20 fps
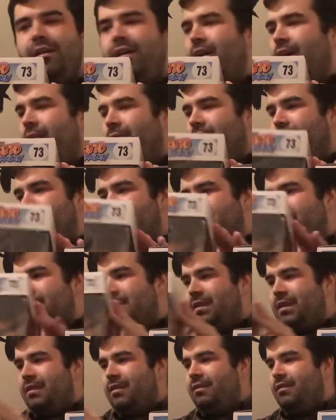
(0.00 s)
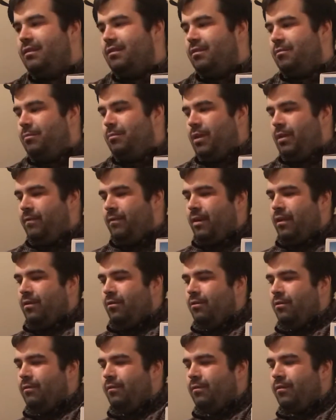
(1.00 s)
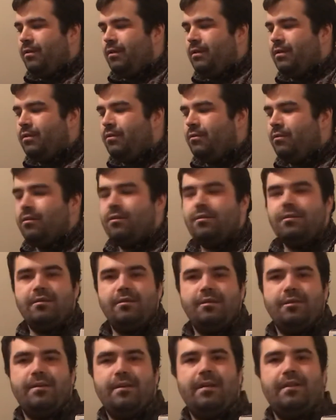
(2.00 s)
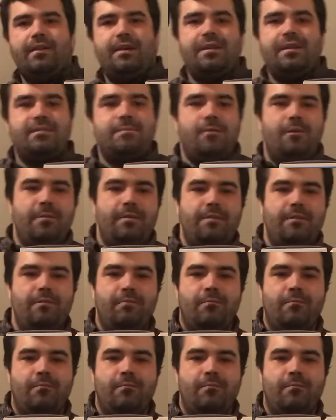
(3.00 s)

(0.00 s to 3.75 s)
I'm going to set the big figure over in the corner till the very last moment.